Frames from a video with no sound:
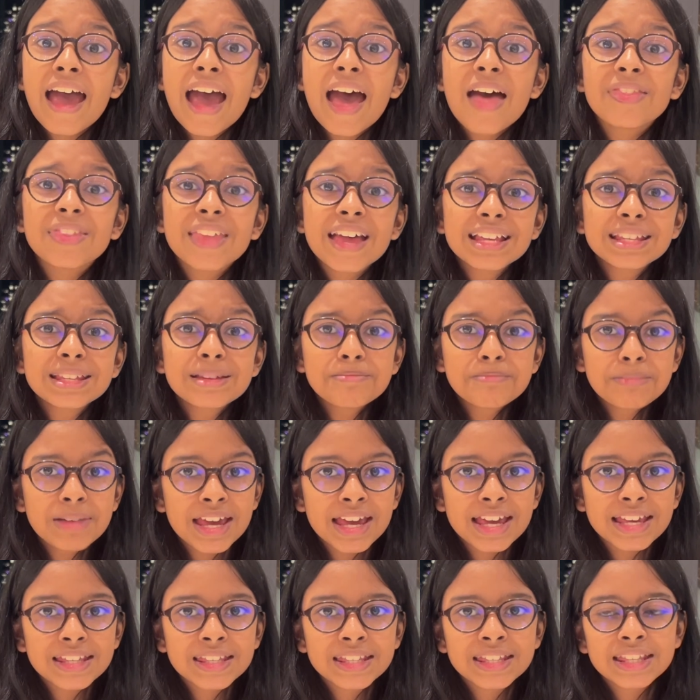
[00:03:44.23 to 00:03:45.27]
and there's a
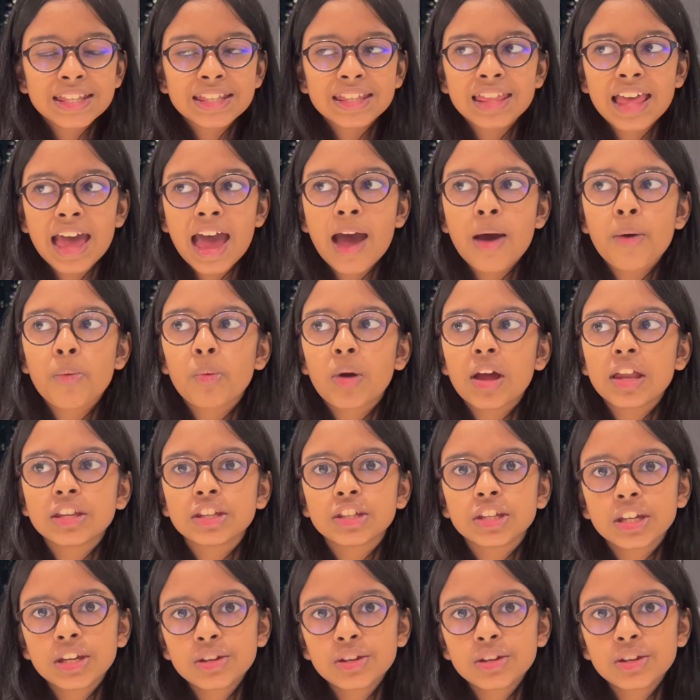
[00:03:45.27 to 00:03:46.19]
myth that when